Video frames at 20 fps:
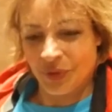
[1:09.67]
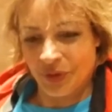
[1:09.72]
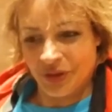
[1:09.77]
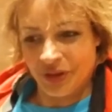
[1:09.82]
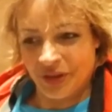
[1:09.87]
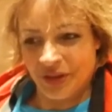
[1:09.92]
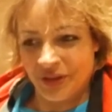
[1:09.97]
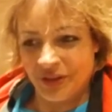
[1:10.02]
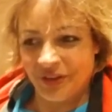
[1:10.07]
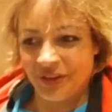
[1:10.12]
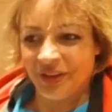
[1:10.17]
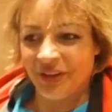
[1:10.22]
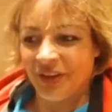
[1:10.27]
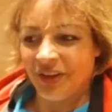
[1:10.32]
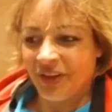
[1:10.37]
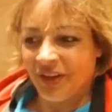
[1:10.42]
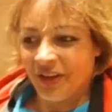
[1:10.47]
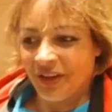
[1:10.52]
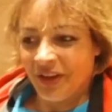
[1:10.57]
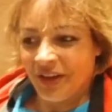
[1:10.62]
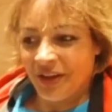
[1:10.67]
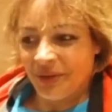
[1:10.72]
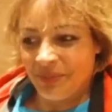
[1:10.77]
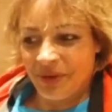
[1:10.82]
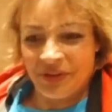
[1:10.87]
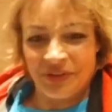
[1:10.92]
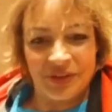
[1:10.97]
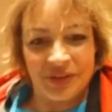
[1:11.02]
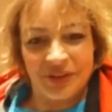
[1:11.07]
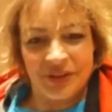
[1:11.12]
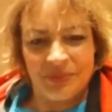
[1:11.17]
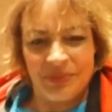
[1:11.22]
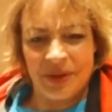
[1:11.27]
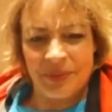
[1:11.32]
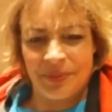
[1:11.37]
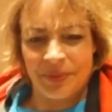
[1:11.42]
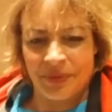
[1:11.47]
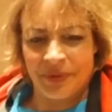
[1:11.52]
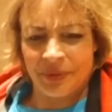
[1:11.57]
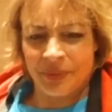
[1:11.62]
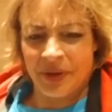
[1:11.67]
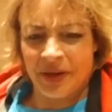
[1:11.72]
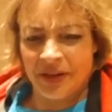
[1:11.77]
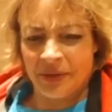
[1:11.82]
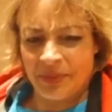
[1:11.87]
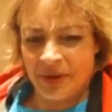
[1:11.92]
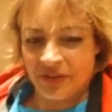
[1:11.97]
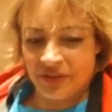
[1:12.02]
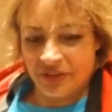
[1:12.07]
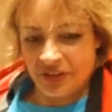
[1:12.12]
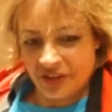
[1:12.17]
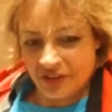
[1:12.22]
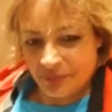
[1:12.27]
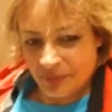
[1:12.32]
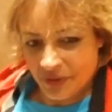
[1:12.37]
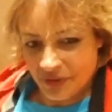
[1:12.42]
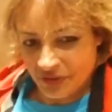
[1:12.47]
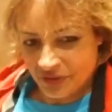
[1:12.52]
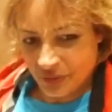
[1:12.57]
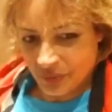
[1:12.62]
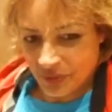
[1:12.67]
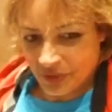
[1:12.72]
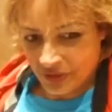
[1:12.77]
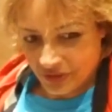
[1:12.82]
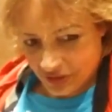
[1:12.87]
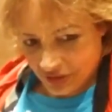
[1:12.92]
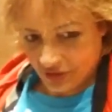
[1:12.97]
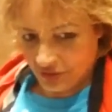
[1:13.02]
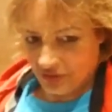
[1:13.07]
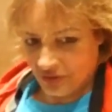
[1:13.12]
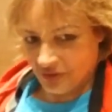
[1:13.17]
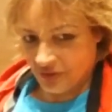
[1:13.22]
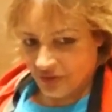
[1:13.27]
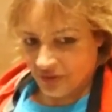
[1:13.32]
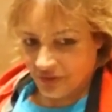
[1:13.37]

working. Uh, basically, people are waiting about six months to a year,